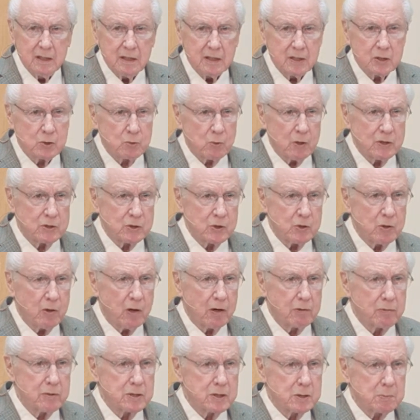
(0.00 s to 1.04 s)
is what you
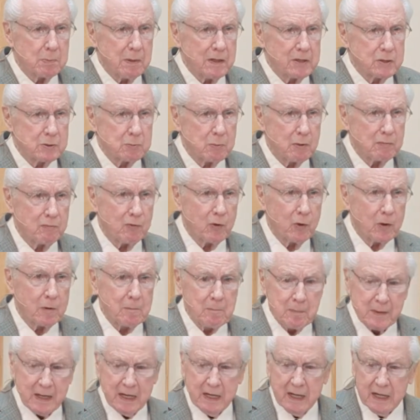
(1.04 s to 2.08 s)
are responsible for.
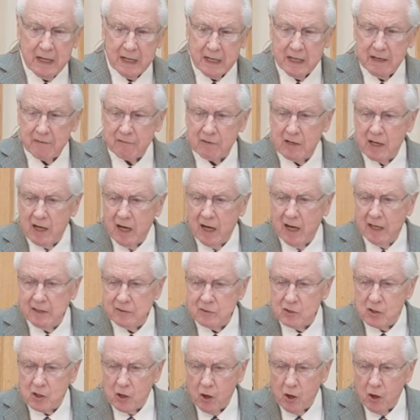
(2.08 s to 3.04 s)
If God